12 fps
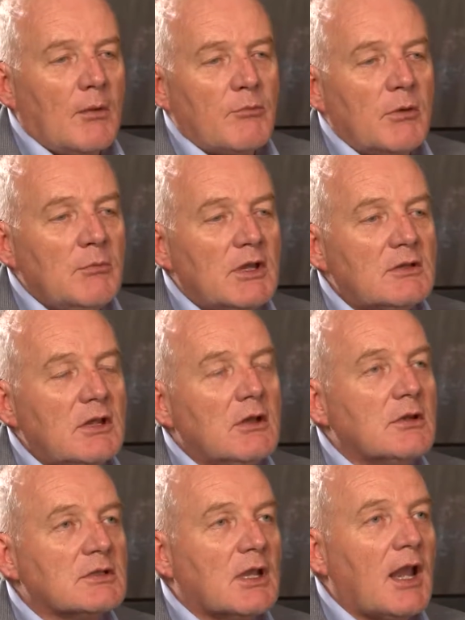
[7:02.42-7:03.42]

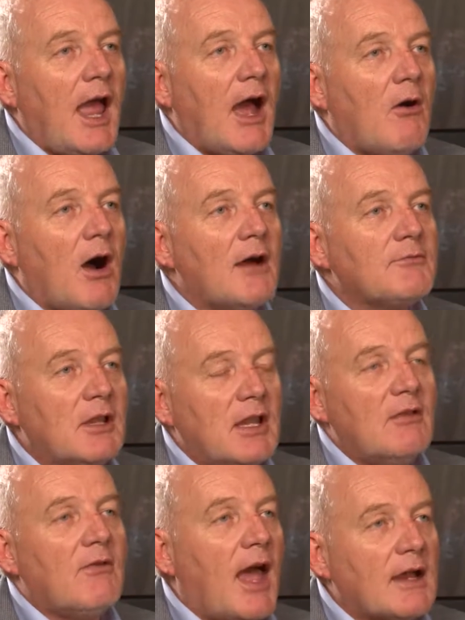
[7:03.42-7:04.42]
promiscuous in how often
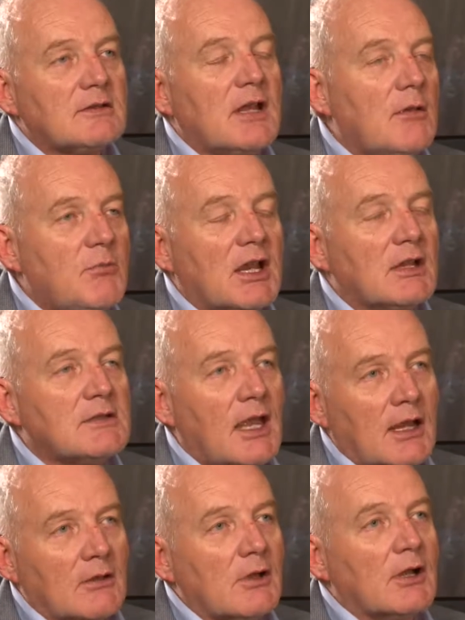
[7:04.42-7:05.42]
they vaccinate because they
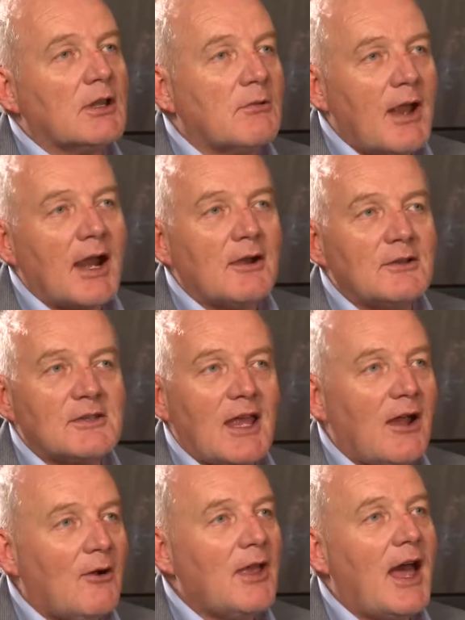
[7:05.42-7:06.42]
can look at the record and
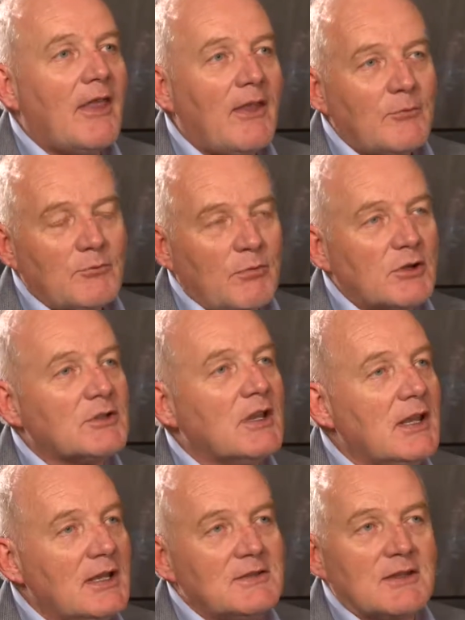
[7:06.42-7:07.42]
say, oh yeah, that
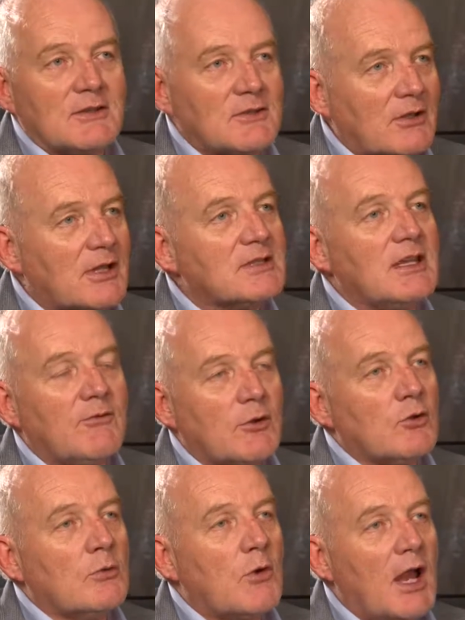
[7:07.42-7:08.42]
person needs this, so let's give it
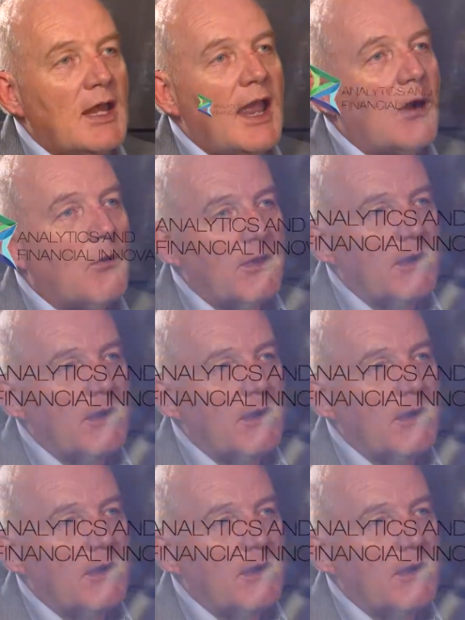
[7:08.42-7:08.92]
to them right now while